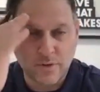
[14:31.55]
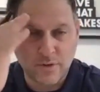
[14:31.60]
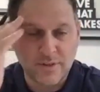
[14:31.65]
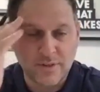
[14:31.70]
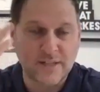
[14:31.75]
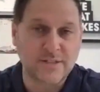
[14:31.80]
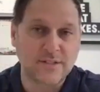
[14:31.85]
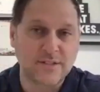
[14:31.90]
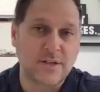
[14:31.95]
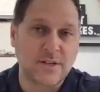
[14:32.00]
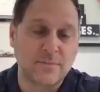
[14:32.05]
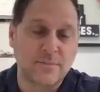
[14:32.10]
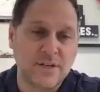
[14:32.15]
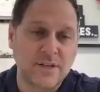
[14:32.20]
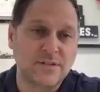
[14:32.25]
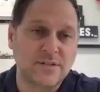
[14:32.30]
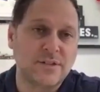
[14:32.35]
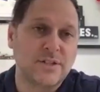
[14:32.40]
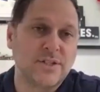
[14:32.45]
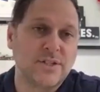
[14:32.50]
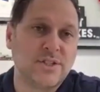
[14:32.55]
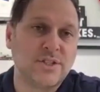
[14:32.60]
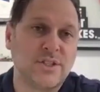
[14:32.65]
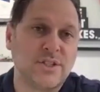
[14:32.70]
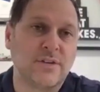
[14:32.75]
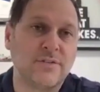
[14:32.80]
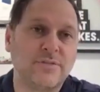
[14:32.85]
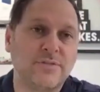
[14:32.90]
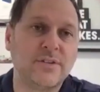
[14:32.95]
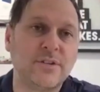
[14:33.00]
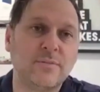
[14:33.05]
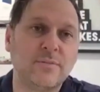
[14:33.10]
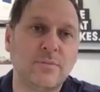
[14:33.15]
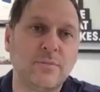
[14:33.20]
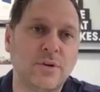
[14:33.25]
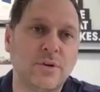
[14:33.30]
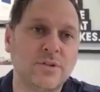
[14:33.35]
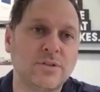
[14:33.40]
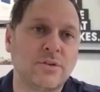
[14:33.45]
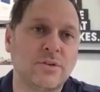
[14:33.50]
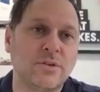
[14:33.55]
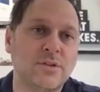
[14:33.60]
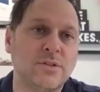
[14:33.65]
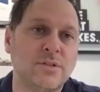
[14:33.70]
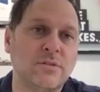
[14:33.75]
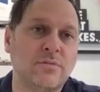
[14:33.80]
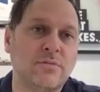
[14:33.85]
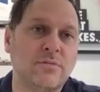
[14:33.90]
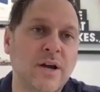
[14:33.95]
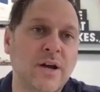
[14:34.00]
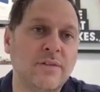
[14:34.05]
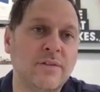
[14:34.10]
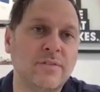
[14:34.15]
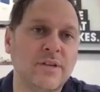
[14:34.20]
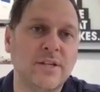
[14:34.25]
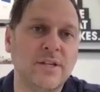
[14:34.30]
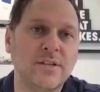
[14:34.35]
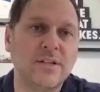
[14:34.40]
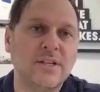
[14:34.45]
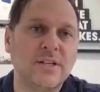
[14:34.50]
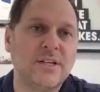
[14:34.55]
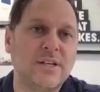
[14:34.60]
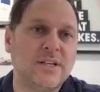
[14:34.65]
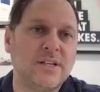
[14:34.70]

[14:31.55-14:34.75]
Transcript: that's going to basically shift more towards the Revit,